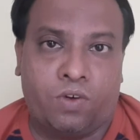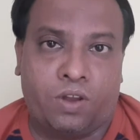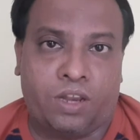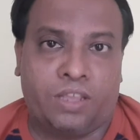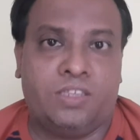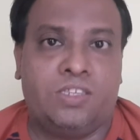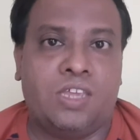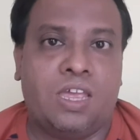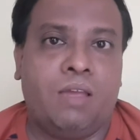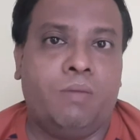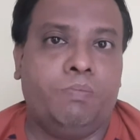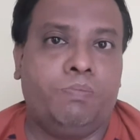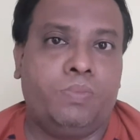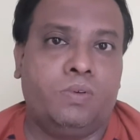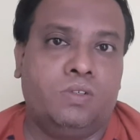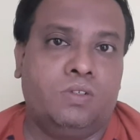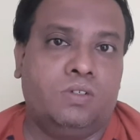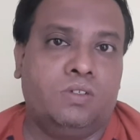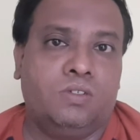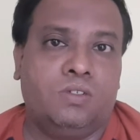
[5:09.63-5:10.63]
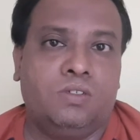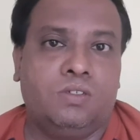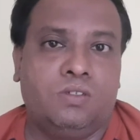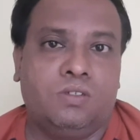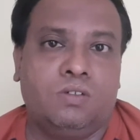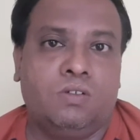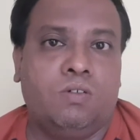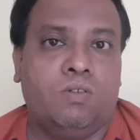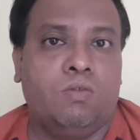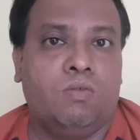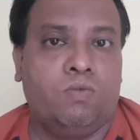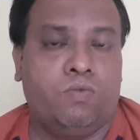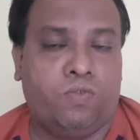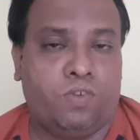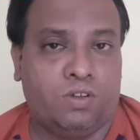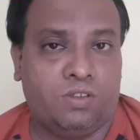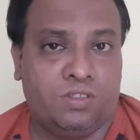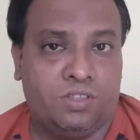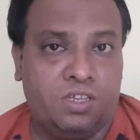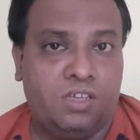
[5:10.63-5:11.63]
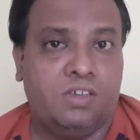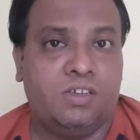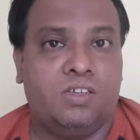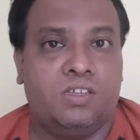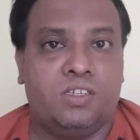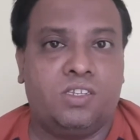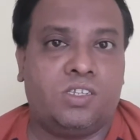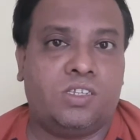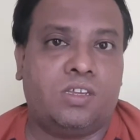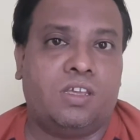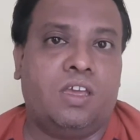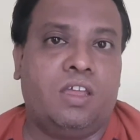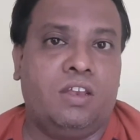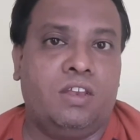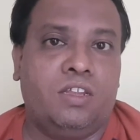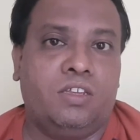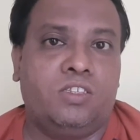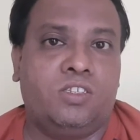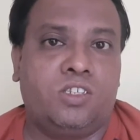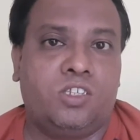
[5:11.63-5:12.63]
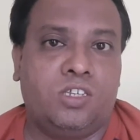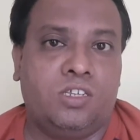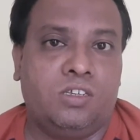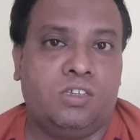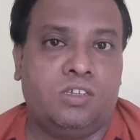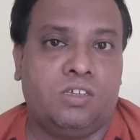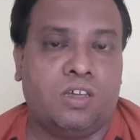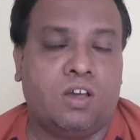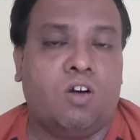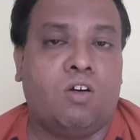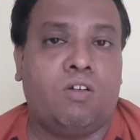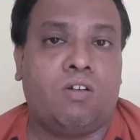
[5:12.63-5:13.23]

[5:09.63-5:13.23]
For example, for this NHC